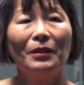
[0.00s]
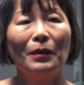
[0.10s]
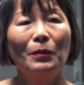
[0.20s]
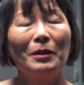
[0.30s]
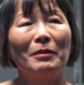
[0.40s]

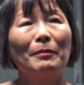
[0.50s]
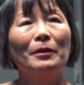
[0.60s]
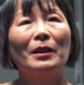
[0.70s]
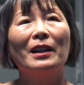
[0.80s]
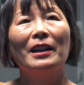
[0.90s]
I want
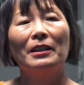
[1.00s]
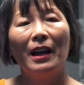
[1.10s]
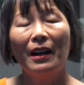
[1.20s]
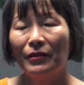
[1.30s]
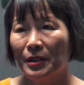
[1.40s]
people that I could
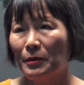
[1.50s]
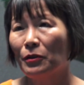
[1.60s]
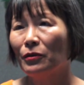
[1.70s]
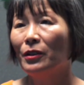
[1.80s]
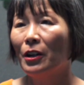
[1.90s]
have some
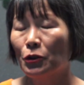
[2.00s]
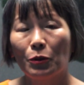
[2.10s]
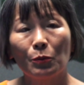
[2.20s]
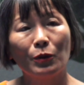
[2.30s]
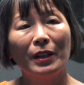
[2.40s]
sort of
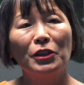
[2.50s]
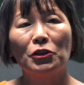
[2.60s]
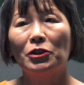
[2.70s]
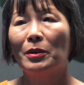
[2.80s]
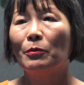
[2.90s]
long-term
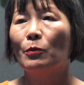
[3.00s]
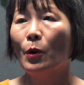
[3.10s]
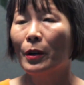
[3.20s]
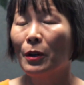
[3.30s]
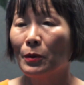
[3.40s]

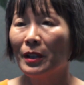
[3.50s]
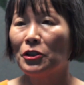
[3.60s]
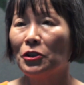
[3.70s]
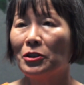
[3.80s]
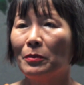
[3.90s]
working
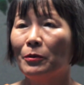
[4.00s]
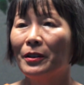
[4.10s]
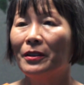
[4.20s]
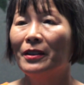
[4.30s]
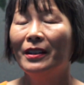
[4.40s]
relationship
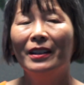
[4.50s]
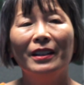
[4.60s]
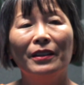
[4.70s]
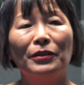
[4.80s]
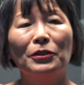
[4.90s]
with. Yeah.
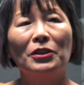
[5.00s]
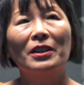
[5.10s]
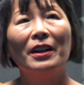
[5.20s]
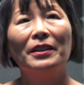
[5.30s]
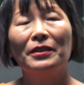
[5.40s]
If they're
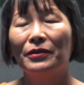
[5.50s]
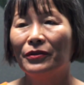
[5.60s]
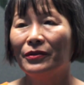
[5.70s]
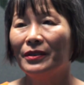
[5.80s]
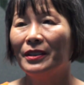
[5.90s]
just kind
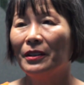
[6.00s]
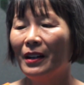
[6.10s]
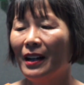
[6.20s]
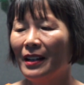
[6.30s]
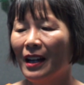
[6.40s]
of,
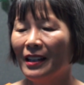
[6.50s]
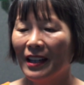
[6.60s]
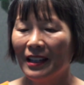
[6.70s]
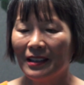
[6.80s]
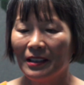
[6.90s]
I
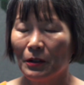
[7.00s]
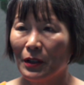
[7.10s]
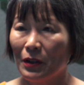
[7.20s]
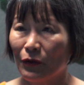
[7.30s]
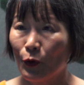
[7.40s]
get,
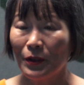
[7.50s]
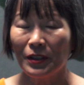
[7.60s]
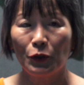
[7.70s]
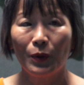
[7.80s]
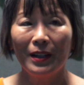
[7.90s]
of course,
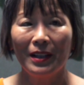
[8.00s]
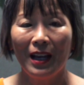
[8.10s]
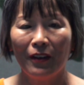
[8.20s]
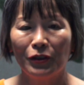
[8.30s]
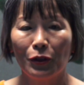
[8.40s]
I try to
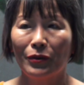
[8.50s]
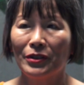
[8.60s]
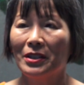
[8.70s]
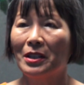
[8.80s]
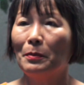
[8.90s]
have
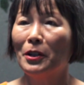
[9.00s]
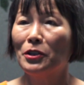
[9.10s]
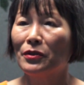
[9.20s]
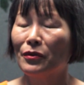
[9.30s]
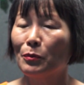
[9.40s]
services at a
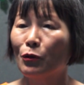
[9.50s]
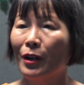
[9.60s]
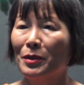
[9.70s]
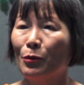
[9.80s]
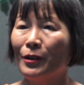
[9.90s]
bunch of different
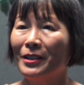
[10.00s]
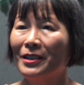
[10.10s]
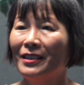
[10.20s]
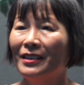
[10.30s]
price points.